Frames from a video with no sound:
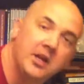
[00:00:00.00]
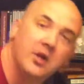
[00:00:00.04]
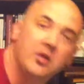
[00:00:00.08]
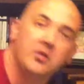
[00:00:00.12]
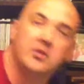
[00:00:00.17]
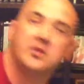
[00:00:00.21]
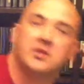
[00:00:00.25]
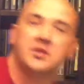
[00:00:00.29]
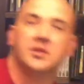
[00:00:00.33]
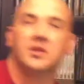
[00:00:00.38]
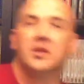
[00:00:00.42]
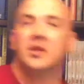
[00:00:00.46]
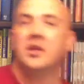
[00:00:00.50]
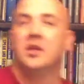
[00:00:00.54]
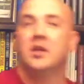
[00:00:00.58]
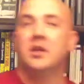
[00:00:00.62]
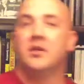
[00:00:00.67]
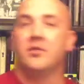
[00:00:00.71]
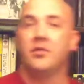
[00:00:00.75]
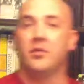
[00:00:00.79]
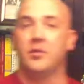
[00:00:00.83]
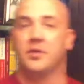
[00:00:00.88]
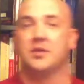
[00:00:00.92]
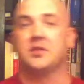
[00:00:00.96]
notes
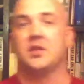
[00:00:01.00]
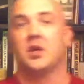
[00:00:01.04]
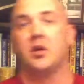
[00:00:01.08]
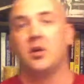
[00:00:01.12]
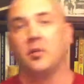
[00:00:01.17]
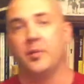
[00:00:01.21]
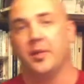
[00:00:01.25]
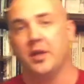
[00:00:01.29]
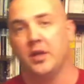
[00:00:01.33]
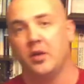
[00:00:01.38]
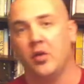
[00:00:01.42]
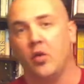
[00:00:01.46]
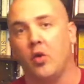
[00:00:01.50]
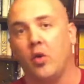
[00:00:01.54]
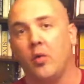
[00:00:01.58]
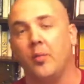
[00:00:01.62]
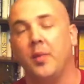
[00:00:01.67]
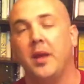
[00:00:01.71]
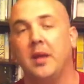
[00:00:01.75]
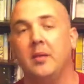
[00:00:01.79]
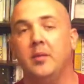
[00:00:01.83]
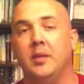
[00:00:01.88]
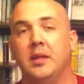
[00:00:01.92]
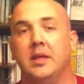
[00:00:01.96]
from a sermon, or
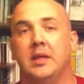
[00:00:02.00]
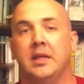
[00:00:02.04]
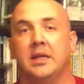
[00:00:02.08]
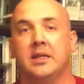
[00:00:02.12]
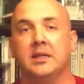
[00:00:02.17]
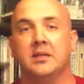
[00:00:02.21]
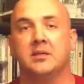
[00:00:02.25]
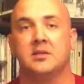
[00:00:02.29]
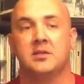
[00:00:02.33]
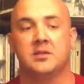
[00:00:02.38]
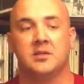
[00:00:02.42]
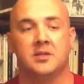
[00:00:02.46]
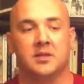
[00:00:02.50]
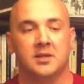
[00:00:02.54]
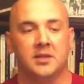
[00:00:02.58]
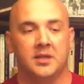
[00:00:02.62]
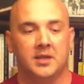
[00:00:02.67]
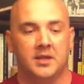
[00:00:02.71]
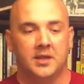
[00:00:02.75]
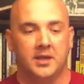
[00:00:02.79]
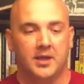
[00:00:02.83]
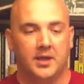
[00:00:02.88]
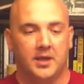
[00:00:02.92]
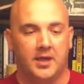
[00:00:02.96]
maybe it's,
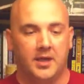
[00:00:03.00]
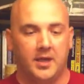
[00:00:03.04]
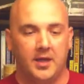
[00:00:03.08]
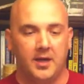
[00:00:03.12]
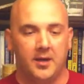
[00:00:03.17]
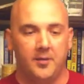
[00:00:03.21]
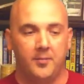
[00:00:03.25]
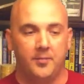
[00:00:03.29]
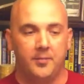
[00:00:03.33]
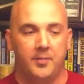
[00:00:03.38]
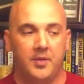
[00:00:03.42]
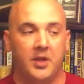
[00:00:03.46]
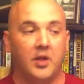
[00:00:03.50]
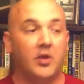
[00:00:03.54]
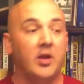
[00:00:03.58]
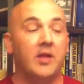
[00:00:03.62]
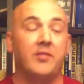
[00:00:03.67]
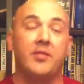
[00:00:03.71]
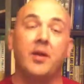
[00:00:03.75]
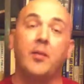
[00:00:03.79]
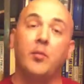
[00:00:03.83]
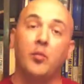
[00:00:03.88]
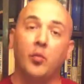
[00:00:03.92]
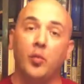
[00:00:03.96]

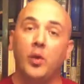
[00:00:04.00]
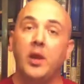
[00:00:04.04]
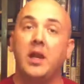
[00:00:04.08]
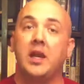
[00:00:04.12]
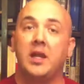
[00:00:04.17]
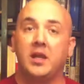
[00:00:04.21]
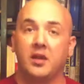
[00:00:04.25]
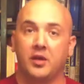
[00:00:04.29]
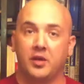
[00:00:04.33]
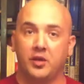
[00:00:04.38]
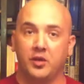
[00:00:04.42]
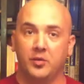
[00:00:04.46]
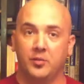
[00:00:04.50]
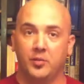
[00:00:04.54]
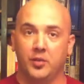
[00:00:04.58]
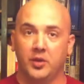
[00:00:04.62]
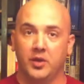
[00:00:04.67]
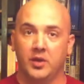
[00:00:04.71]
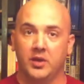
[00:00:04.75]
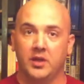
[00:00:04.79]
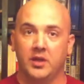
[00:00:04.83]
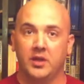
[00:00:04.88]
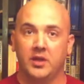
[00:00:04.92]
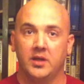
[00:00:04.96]
if I'm reading a good
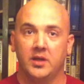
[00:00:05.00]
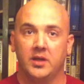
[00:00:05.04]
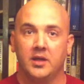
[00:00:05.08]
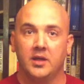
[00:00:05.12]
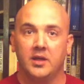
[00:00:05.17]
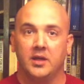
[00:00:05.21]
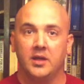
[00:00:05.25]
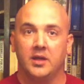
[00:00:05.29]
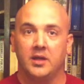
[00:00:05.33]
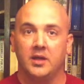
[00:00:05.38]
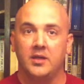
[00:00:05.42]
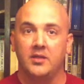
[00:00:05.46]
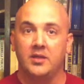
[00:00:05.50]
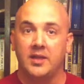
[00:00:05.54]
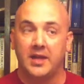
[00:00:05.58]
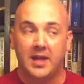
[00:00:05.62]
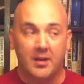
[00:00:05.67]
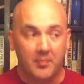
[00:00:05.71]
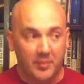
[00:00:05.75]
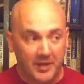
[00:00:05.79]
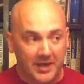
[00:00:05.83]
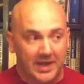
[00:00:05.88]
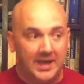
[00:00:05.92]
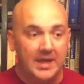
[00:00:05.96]
book that
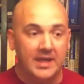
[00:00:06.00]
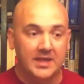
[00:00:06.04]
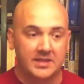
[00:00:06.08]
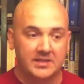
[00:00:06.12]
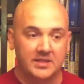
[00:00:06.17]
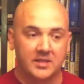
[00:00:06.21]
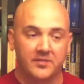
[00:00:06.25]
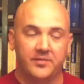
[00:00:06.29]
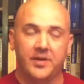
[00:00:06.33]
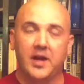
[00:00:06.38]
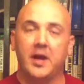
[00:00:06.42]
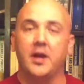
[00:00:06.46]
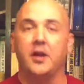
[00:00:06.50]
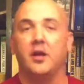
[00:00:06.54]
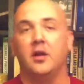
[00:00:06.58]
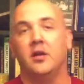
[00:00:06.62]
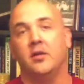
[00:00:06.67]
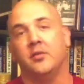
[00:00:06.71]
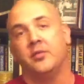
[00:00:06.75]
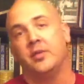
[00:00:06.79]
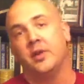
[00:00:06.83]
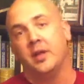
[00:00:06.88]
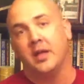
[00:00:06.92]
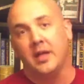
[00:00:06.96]
I'm getting stuff out
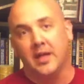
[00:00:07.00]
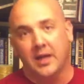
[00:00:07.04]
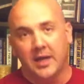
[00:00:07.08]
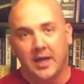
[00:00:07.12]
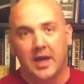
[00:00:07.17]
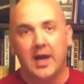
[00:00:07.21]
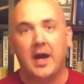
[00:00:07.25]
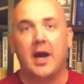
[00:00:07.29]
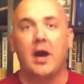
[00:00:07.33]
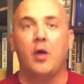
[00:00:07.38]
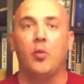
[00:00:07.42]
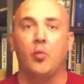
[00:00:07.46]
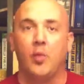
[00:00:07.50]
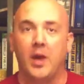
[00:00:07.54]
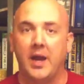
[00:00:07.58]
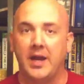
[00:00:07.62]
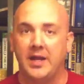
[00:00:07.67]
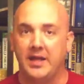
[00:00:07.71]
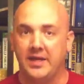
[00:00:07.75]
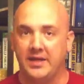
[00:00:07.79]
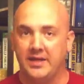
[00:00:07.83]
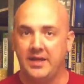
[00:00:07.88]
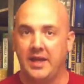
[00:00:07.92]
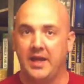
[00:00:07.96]
of, I'll
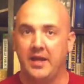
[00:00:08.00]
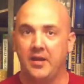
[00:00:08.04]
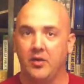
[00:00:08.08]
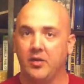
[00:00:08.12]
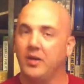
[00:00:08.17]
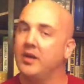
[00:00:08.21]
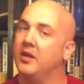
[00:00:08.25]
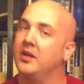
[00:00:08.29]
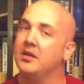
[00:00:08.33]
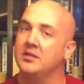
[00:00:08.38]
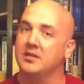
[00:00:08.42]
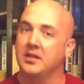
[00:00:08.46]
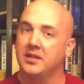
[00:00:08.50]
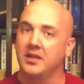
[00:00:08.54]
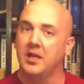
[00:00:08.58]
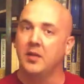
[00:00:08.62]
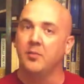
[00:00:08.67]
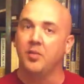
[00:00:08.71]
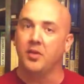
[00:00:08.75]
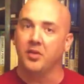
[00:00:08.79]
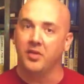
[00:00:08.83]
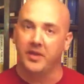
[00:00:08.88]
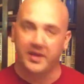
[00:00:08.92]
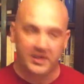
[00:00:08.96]
write it down. It does a
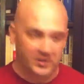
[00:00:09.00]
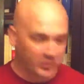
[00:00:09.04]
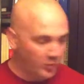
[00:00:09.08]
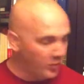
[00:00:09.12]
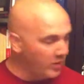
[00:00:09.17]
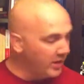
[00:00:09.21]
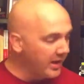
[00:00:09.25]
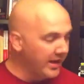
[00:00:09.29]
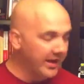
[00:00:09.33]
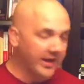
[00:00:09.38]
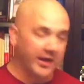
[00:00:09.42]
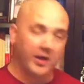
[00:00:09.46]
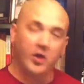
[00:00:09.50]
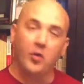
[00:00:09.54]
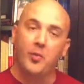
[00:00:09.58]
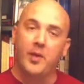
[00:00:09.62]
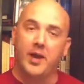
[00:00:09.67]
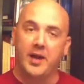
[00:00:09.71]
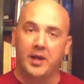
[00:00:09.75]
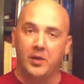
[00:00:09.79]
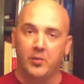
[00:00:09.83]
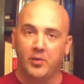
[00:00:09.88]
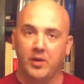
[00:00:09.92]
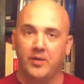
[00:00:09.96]
couple of things. One, I can go
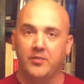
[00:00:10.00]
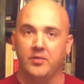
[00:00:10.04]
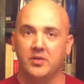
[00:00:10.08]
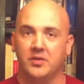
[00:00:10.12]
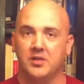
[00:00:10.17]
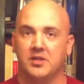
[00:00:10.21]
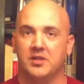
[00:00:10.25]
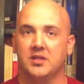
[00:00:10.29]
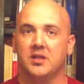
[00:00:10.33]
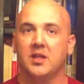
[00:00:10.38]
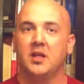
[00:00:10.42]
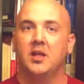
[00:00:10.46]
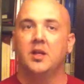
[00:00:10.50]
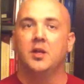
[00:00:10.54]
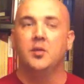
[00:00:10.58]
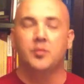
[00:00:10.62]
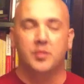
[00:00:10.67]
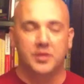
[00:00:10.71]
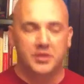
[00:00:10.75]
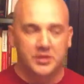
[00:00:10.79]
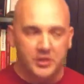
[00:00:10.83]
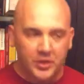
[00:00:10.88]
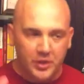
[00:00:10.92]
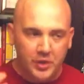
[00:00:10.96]
back and reference it.
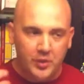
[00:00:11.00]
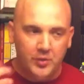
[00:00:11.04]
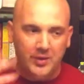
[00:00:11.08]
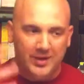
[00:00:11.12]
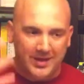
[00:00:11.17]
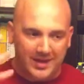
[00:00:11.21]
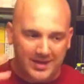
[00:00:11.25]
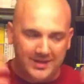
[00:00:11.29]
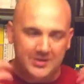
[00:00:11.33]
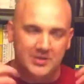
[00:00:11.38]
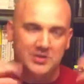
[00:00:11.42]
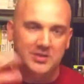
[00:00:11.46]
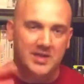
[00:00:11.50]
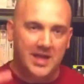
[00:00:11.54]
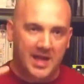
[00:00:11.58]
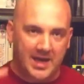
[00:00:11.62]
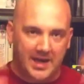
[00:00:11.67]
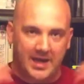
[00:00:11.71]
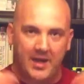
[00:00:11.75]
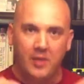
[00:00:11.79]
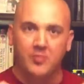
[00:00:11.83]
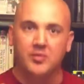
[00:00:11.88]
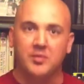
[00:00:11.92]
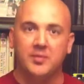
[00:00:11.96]
But two, it just kind
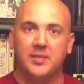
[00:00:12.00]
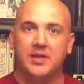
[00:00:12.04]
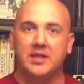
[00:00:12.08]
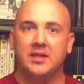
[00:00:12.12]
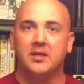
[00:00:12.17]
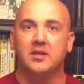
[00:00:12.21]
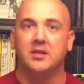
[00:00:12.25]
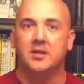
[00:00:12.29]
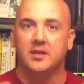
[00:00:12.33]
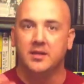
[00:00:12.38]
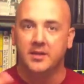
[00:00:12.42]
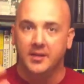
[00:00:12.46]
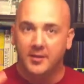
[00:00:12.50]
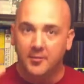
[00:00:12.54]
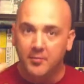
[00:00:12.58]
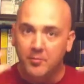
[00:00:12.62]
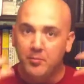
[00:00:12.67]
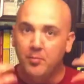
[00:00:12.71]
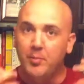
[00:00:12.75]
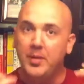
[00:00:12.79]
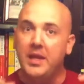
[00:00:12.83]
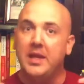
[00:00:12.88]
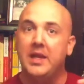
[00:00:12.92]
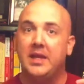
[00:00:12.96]
of helps me
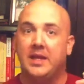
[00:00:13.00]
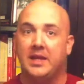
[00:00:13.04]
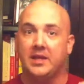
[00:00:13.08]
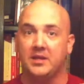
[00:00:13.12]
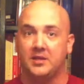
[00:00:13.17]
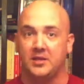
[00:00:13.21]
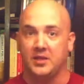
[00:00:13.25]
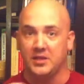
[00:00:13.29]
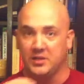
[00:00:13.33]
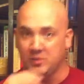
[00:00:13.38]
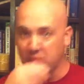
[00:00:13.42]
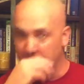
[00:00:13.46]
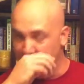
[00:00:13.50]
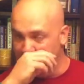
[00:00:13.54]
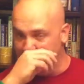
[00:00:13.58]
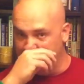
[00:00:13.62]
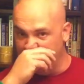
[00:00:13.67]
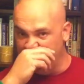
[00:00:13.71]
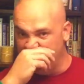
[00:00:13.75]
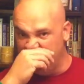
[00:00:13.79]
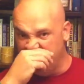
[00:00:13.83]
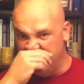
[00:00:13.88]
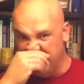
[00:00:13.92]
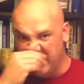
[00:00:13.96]
get in touch with
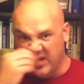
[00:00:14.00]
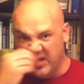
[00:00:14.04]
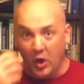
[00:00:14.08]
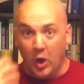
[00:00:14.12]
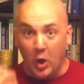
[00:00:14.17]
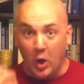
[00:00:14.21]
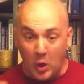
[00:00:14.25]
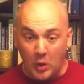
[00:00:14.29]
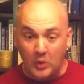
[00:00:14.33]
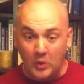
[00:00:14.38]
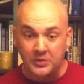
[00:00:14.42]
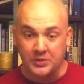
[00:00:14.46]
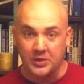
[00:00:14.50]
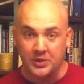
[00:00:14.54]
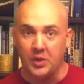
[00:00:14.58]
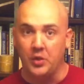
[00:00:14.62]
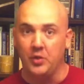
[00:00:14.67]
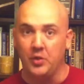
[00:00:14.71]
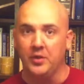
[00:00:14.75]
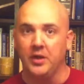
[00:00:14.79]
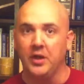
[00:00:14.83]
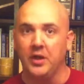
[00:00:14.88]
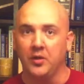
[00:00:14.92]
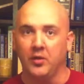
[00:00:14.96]
it.
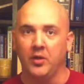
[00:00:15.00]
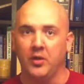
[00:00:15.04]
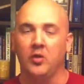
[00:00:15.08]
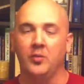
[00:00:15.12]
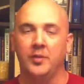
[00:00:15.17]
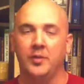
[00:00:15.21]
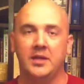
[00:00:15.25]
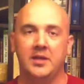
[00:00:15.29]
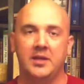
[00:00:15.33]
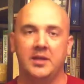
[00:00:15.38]
Also, a little bit